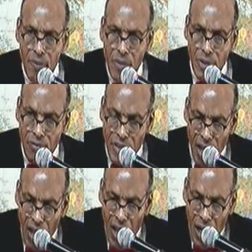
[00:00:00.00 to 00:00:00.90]
you feel
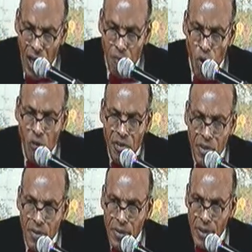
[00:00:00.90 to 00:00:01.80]
a lot come over
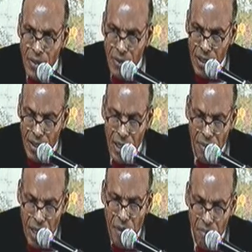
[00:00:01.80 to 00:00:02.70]
you, you know,
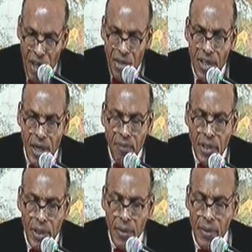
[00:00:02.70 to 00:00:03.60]
he'll pick you up,
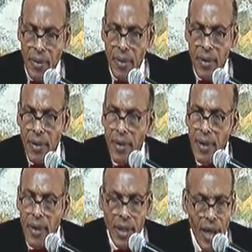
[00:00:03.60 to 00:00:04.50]
you know. Right?
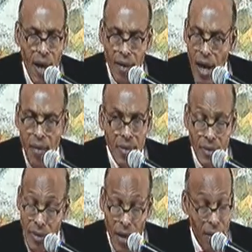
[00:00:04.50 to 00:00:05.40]

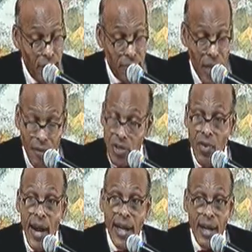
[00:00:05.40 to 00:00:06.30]
Because I was
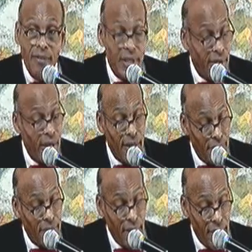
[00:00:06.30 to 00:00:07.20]
dragging.
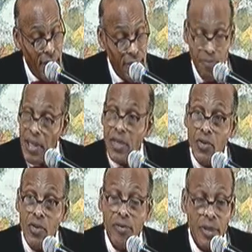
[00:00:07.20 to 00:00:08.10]
I'm being
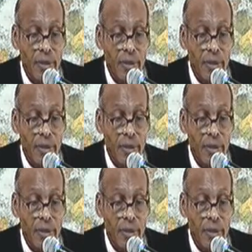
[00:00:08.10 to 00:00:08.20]
truthful.